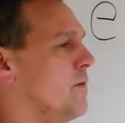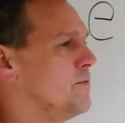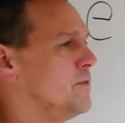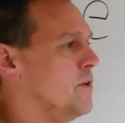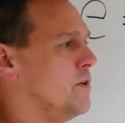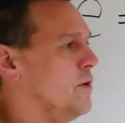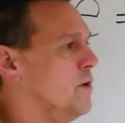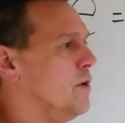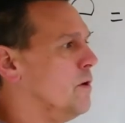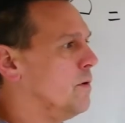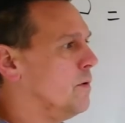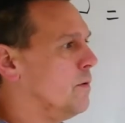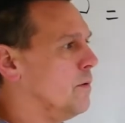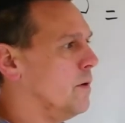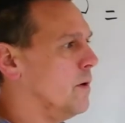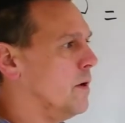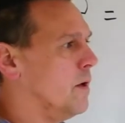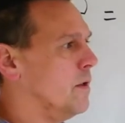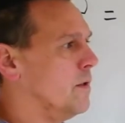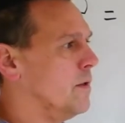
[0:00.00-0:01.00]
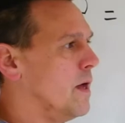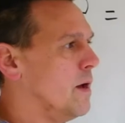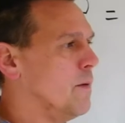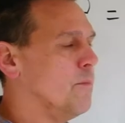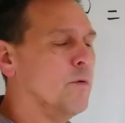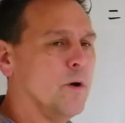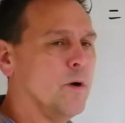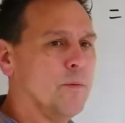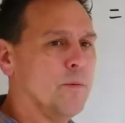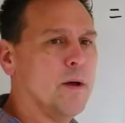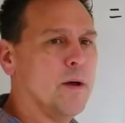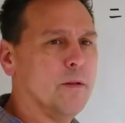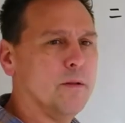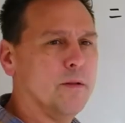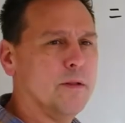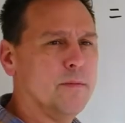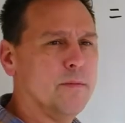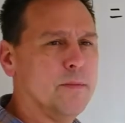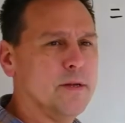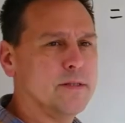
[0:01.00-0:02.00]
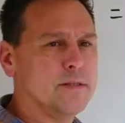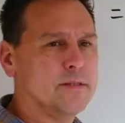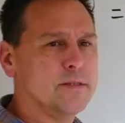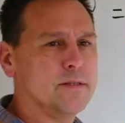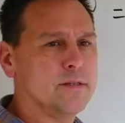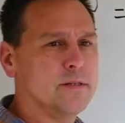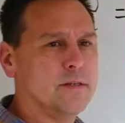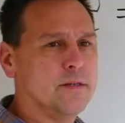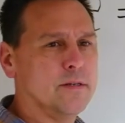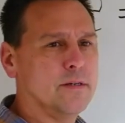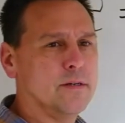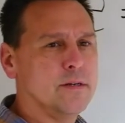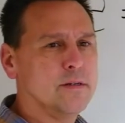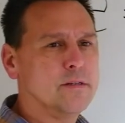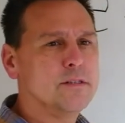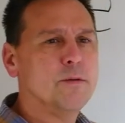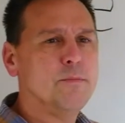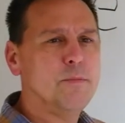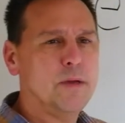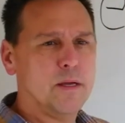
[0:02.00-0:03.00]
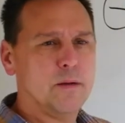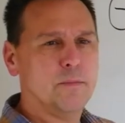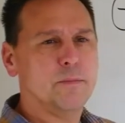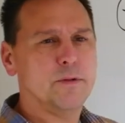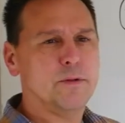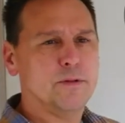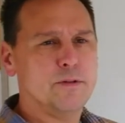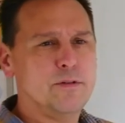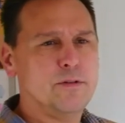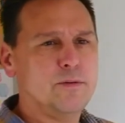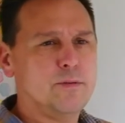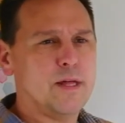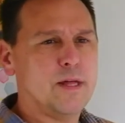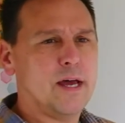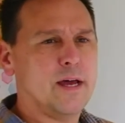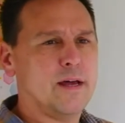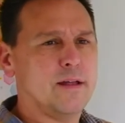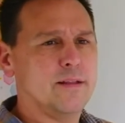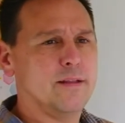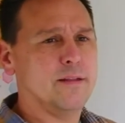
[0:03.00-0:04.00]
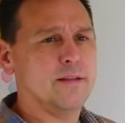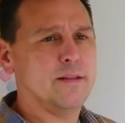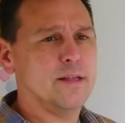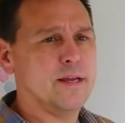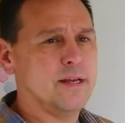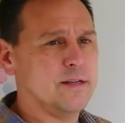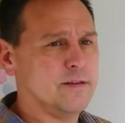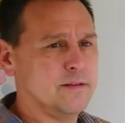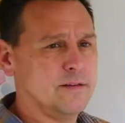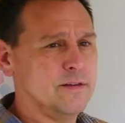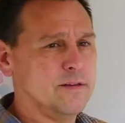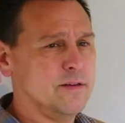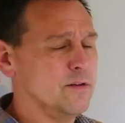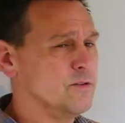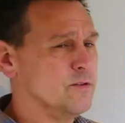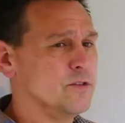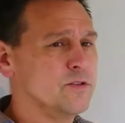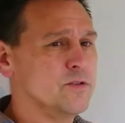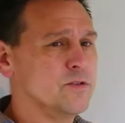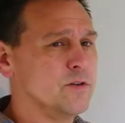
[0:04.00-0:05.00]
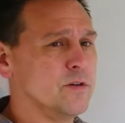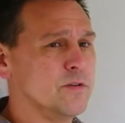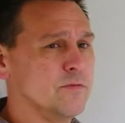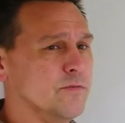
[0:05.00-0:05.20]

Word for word: to know a lot more about limits to be able to do that than you know just sort of